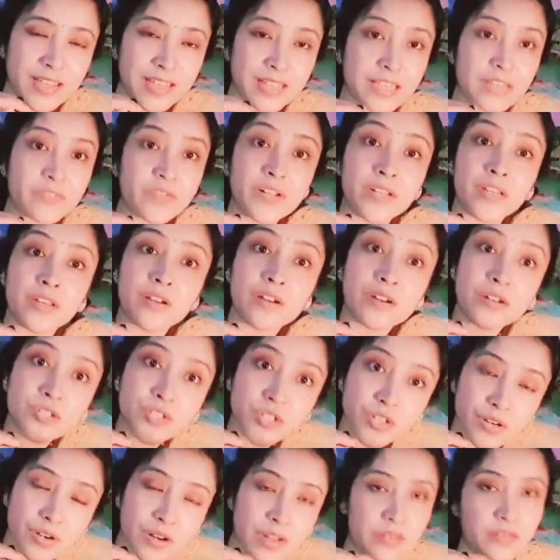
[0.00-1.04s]
They will
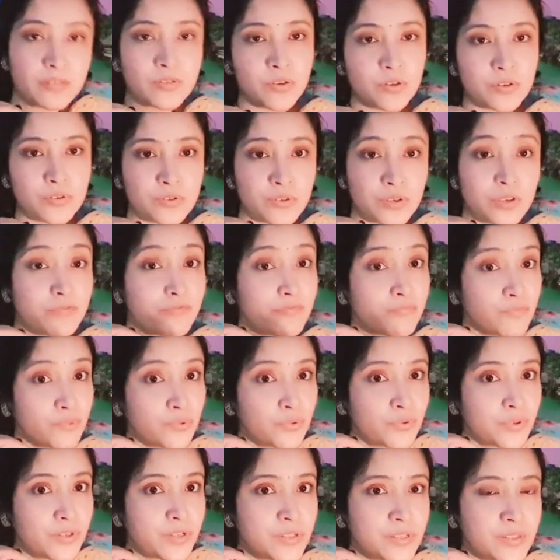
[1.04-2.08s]
nurture others also if
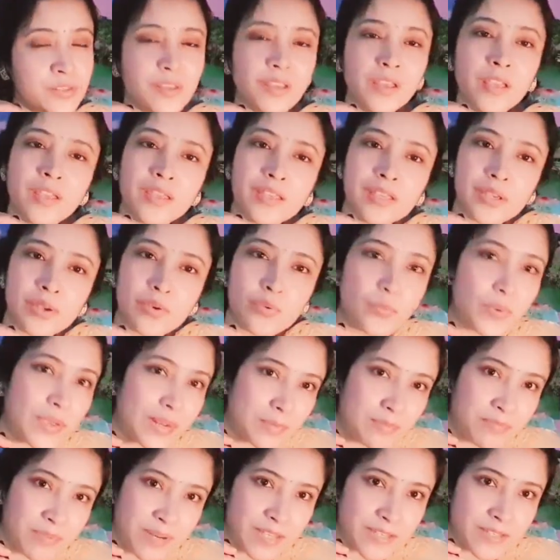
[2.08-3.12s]
Moon is
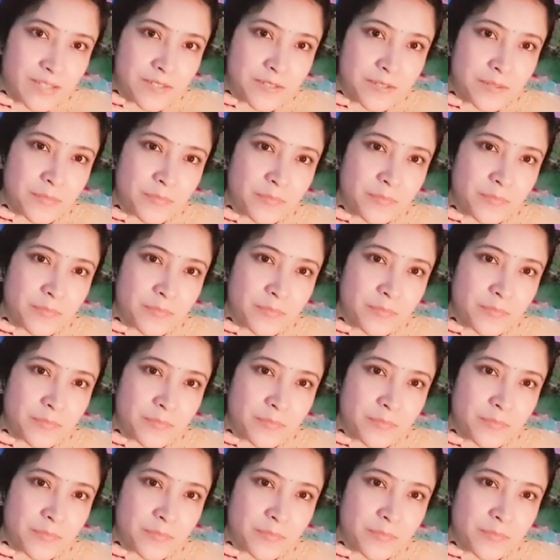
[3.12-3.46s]
well placed.